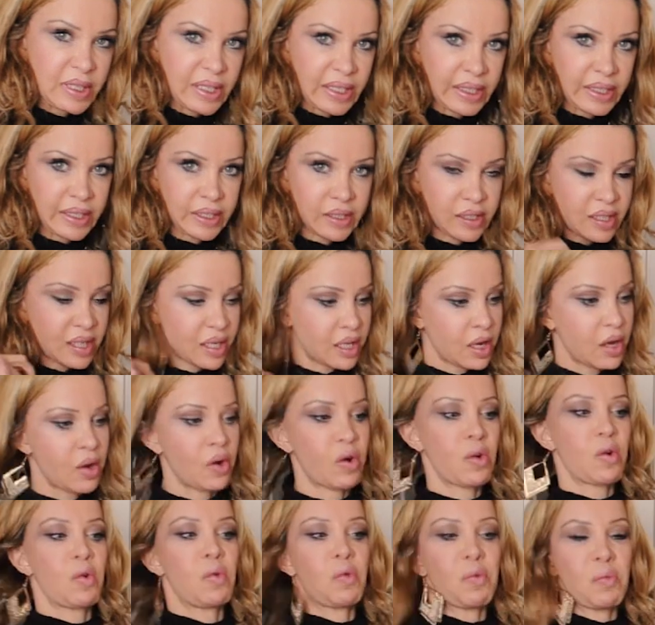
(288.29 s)
need
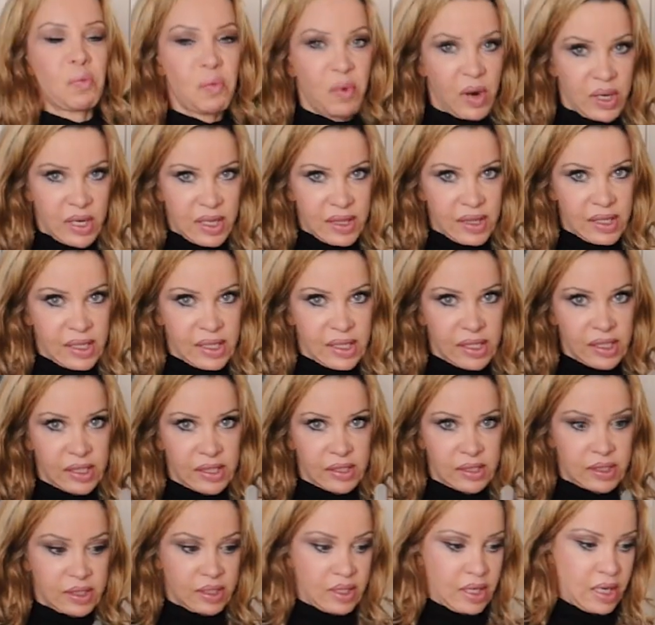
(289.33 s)
one of these.
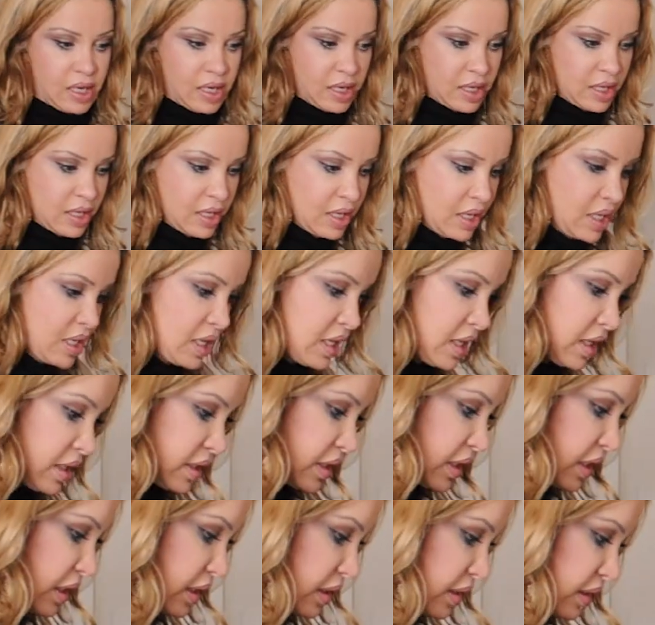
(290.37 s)

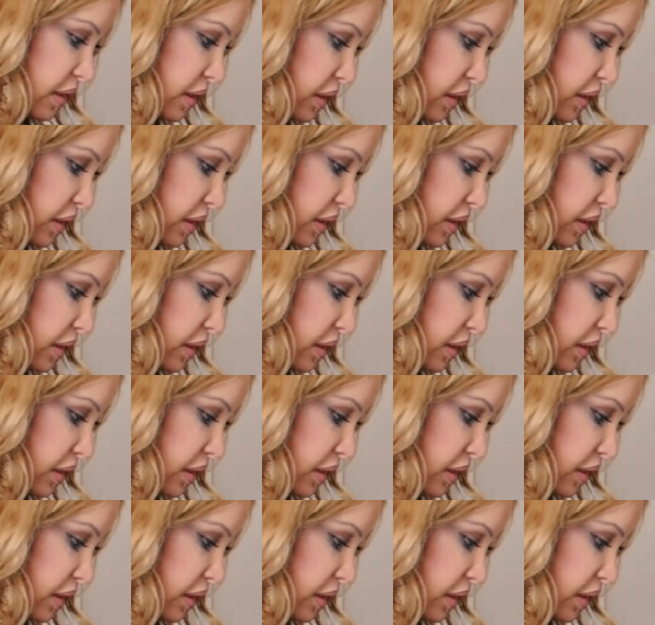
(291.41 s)
This